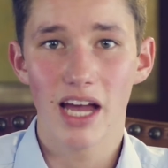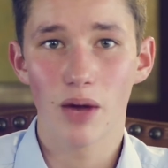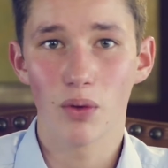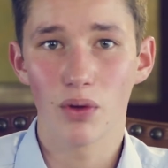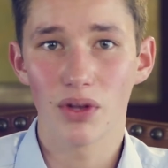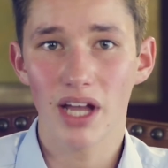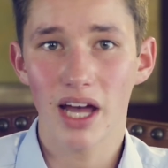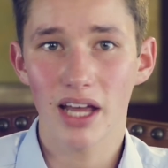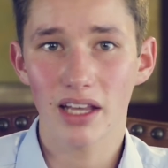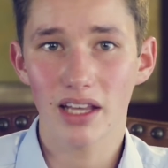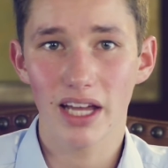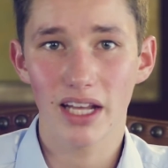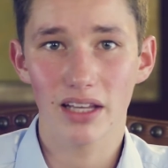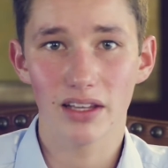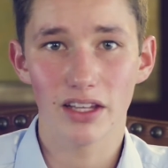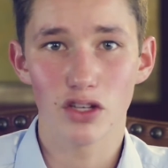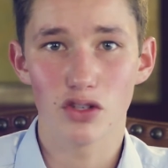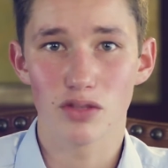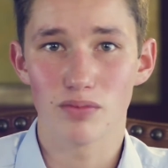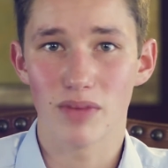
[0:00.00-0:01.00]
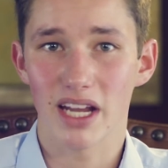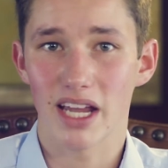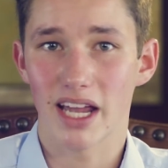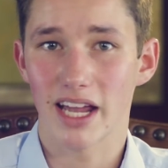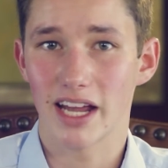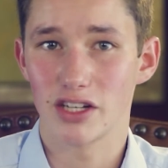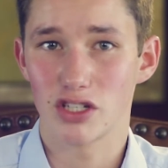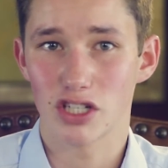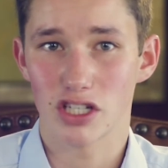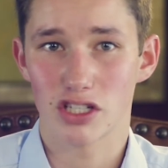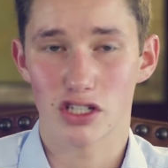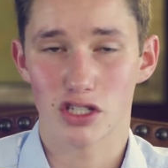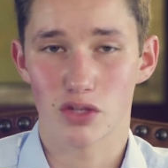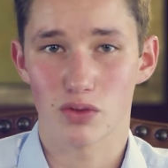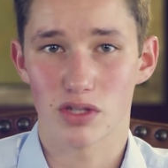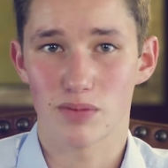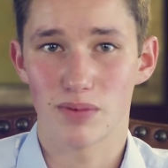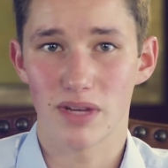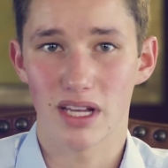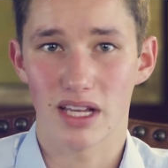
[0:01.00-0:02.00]
and will not likely use many hand gestures
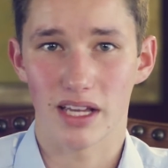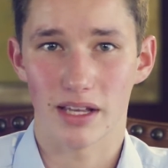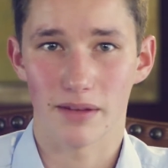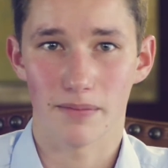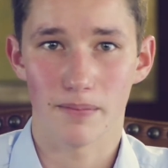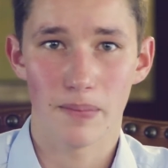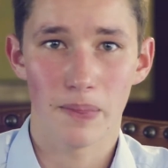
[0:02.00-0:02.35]
when speaking.